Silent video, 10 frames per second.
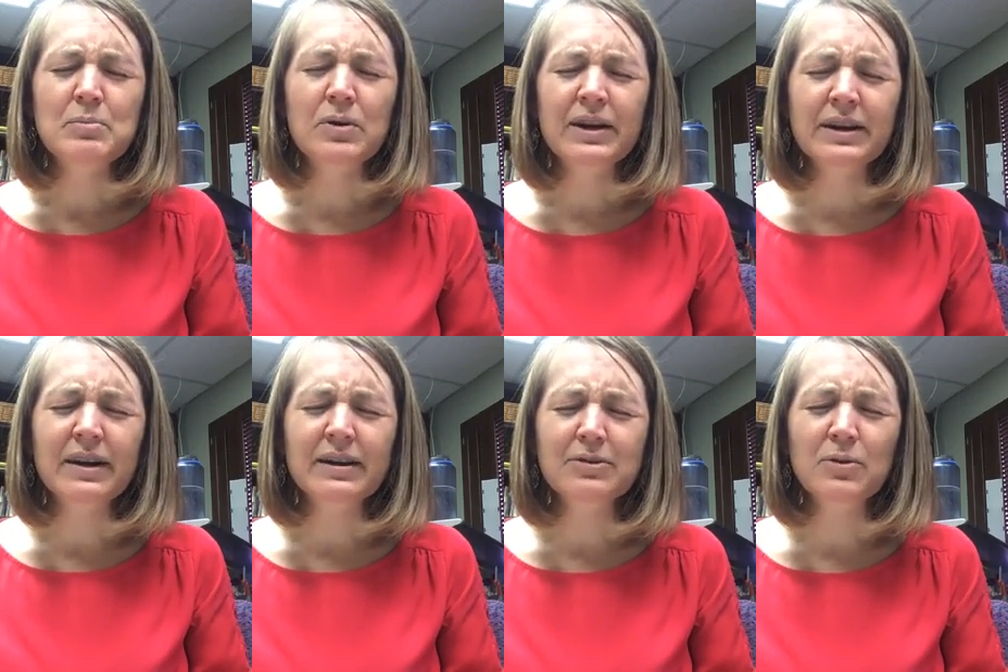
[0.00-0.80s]
We pray,
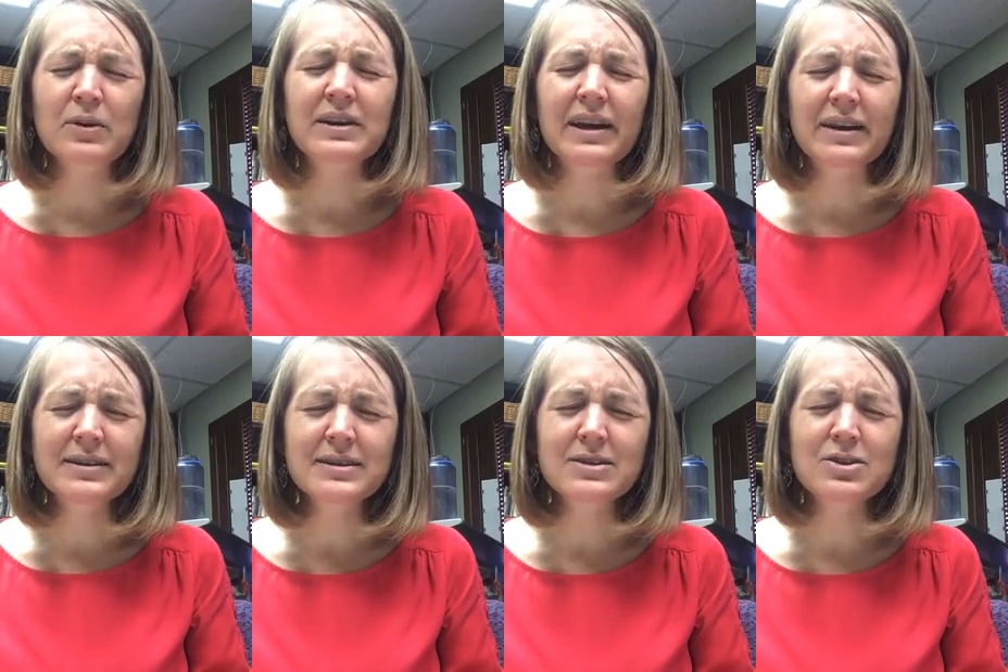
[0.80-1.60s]
God, for an
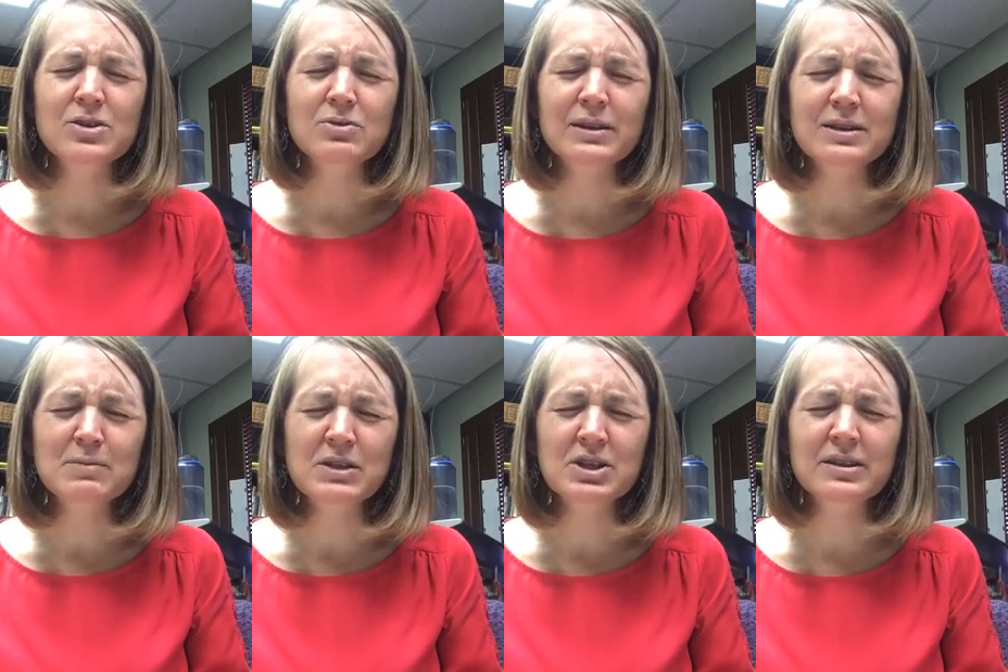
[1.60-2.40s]
end to the
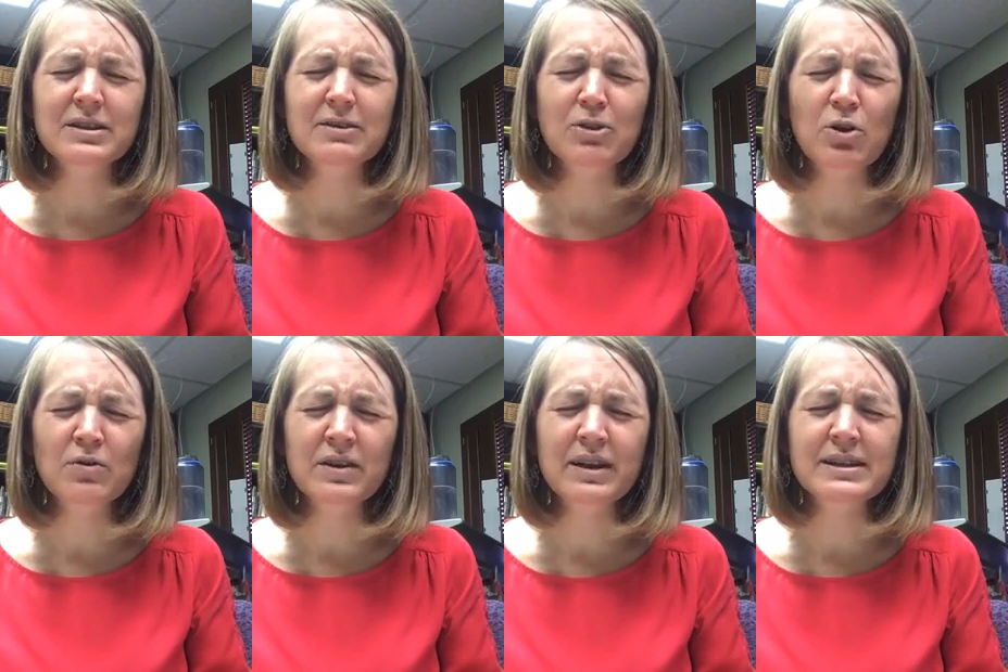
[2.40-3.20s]
transmission of
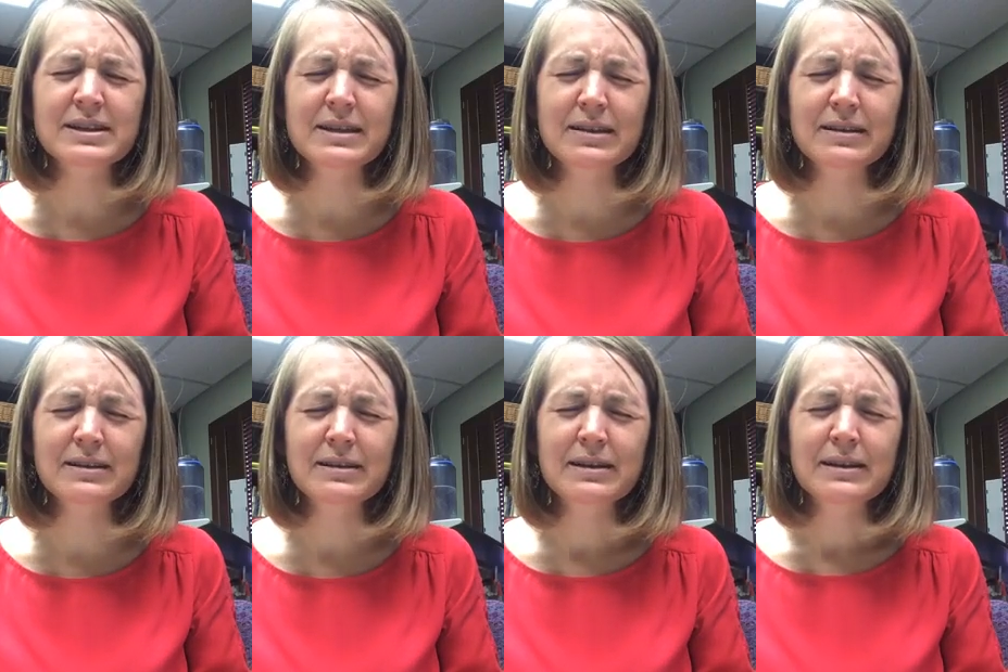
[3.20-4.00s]

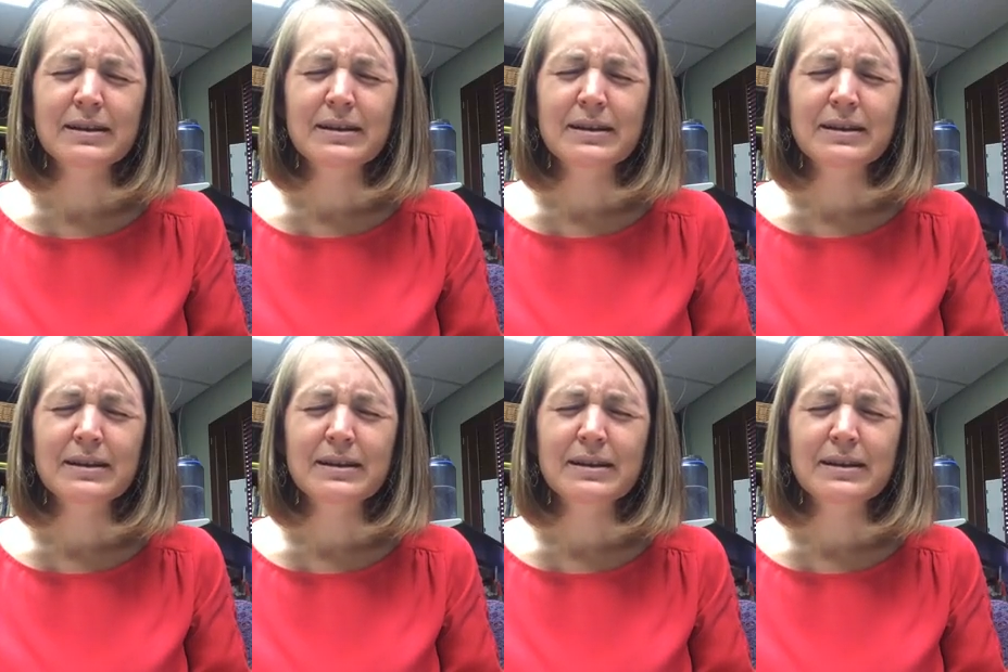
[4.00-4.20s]
COVID-19,